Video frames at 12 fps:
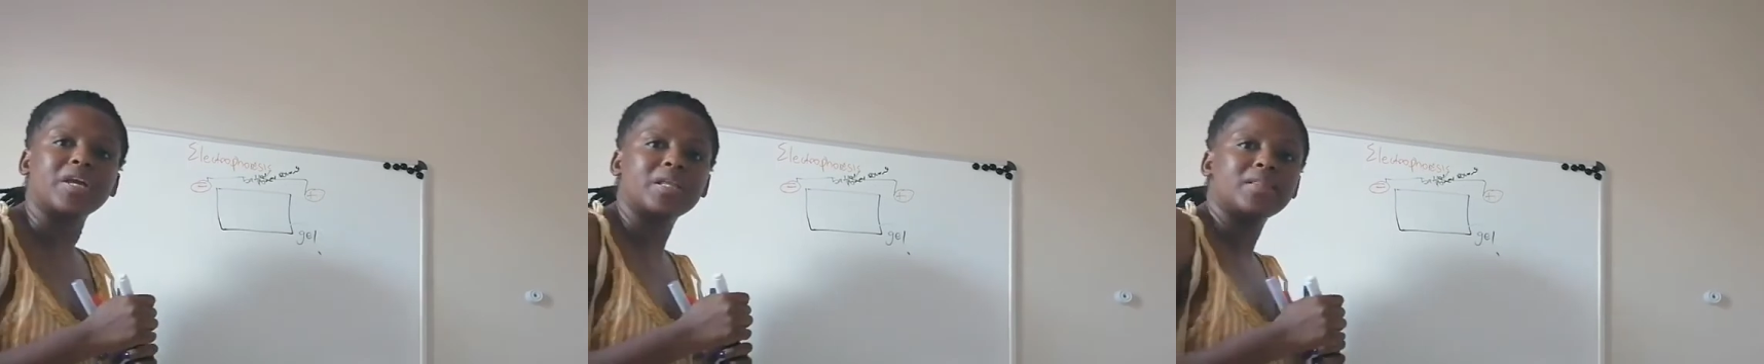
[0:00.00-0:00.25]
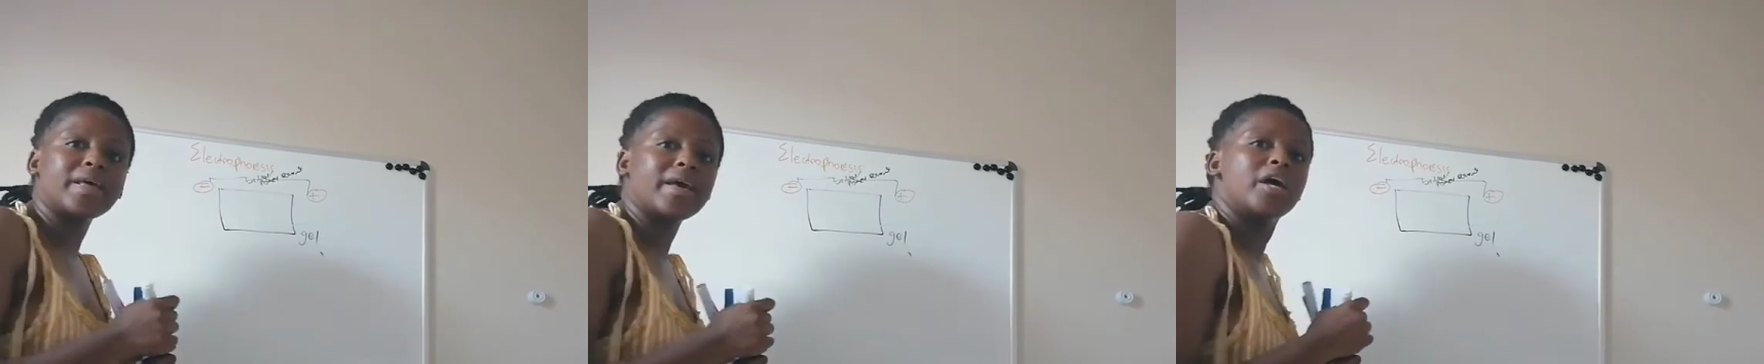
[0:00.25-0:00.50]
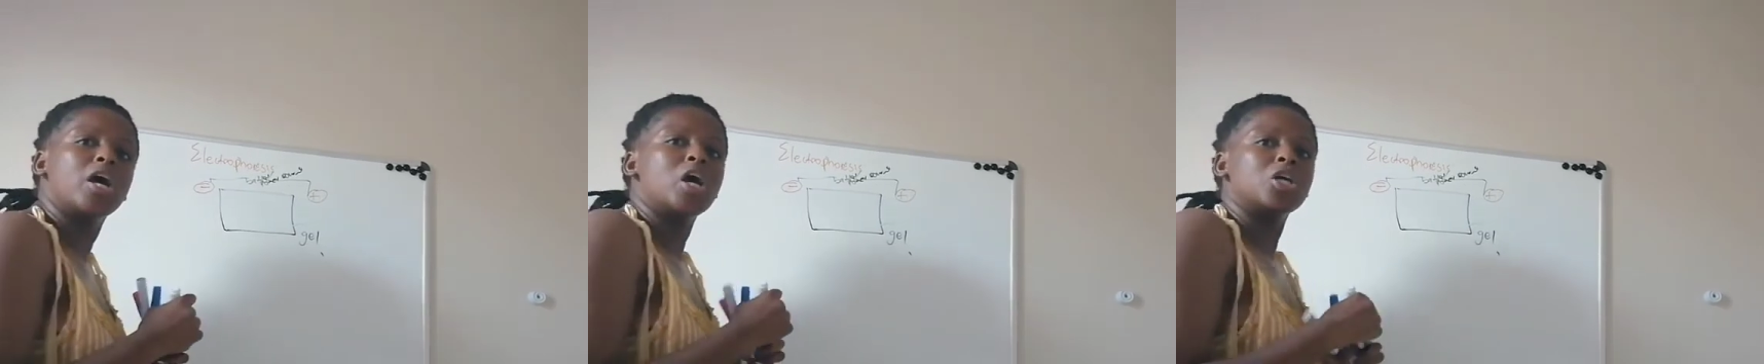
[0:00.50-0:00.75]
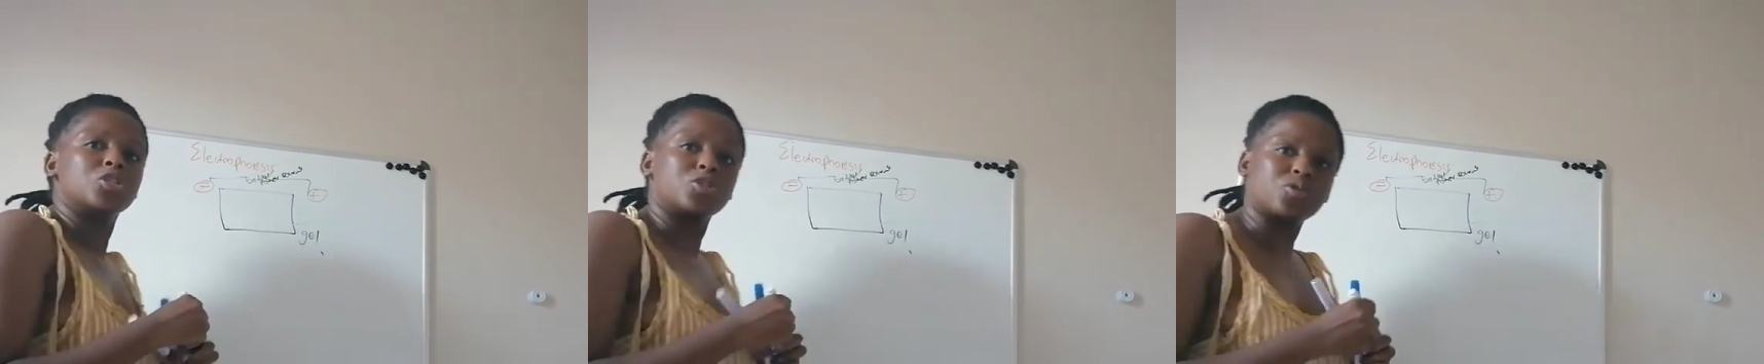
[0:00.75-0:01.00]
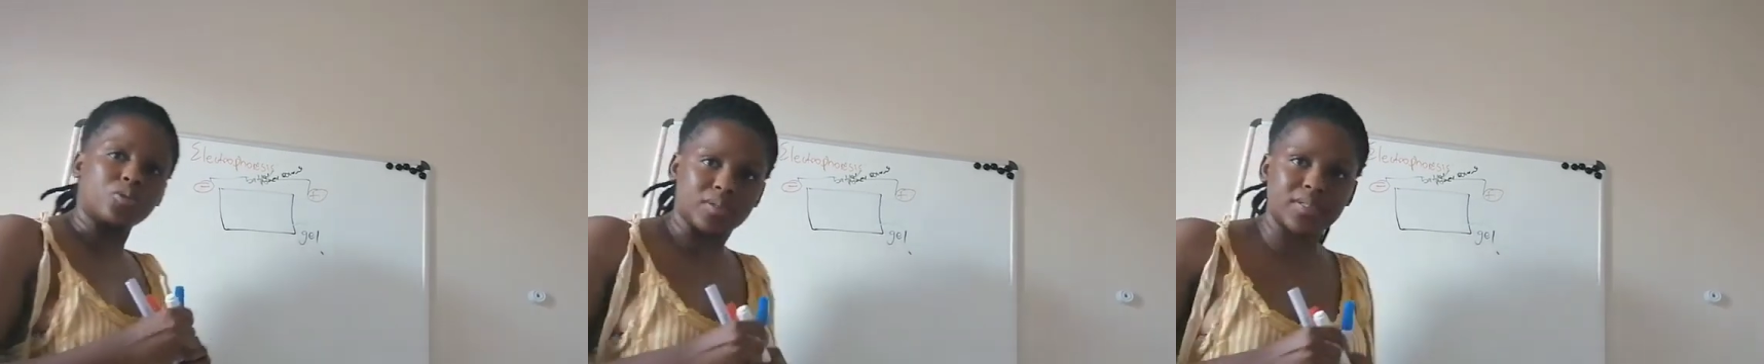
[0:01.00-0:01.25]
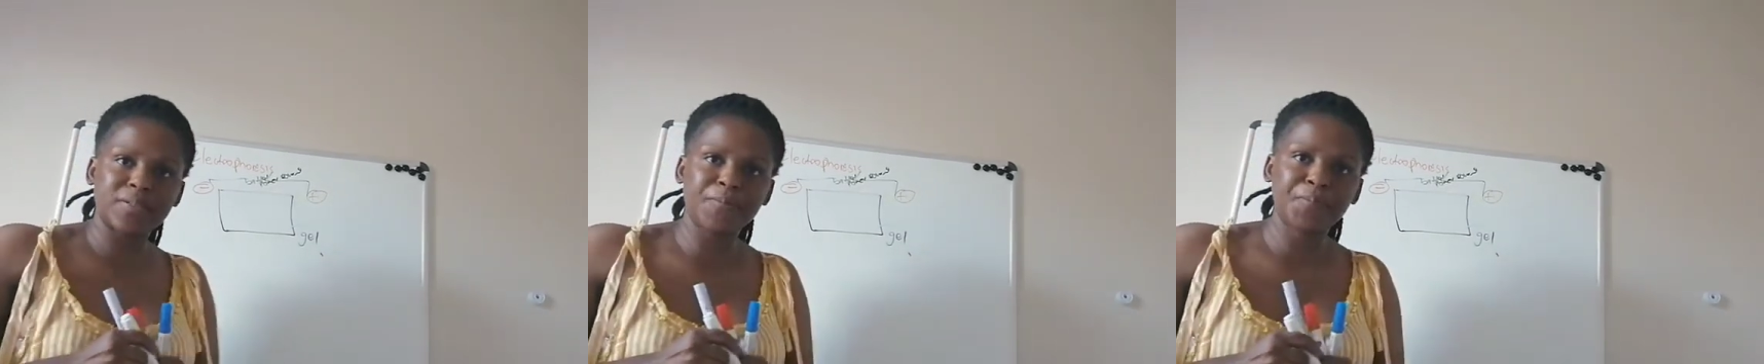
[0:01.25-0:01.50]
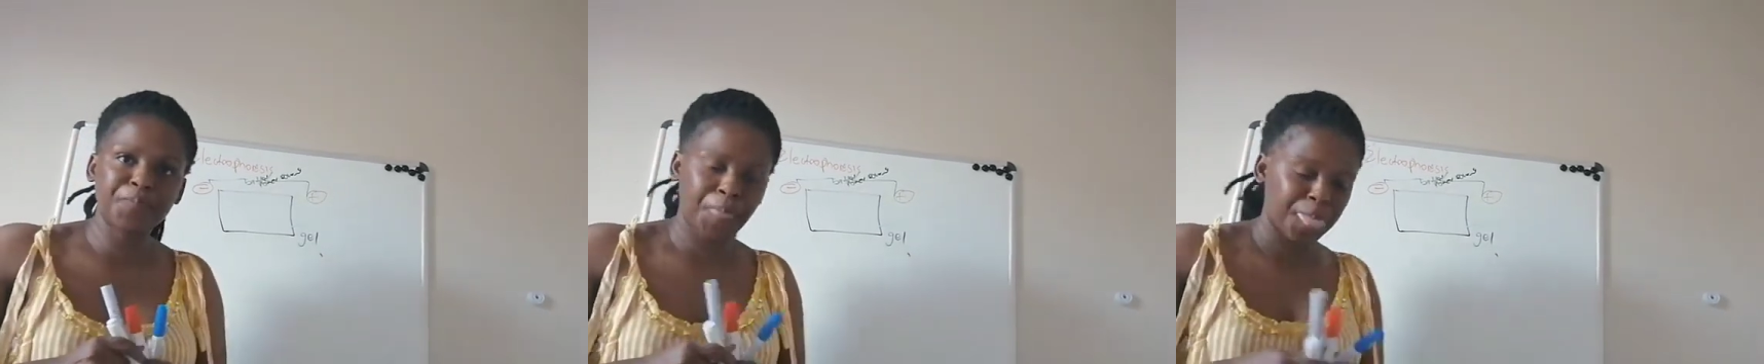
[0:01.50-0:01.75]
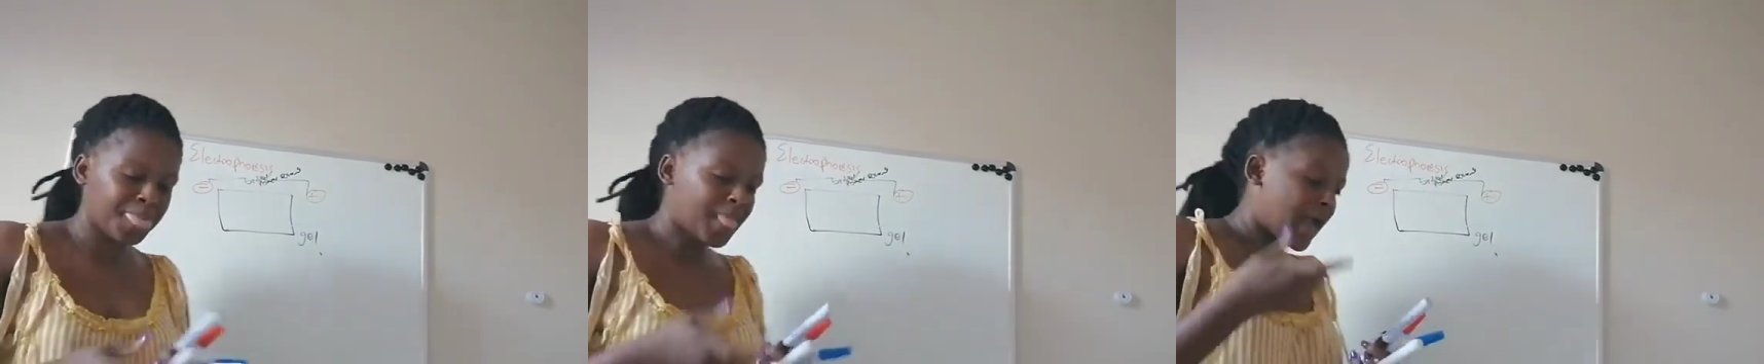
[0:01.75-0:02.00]
in the source.
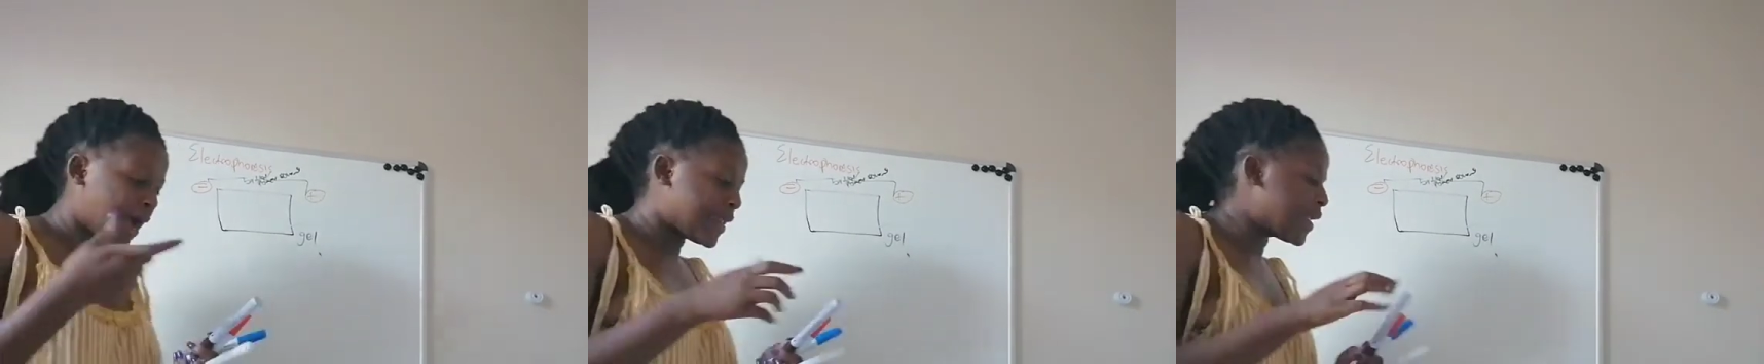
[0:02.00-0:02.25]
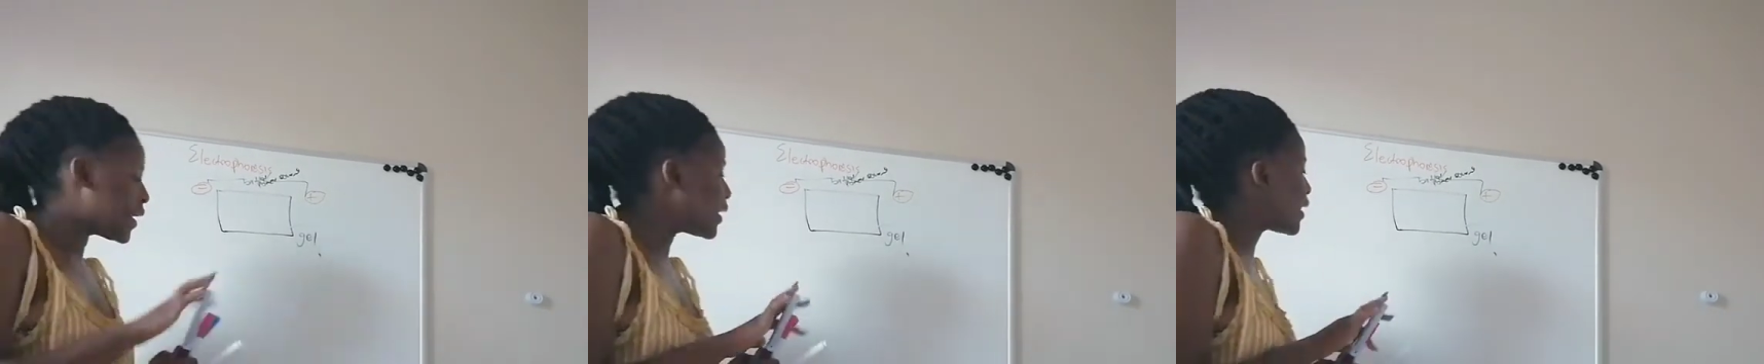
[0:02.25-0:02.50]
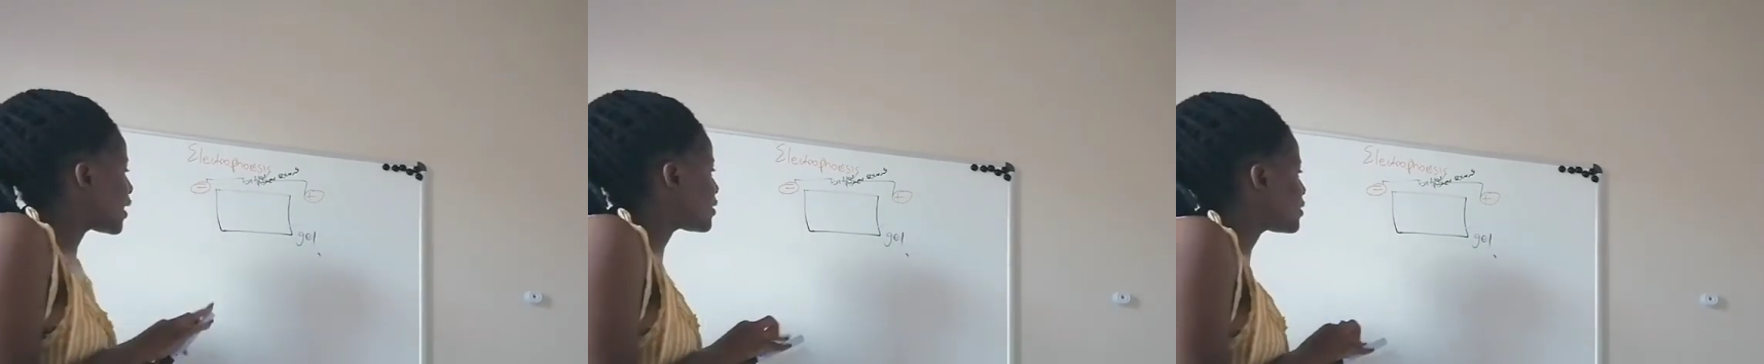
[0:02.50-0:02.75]
Another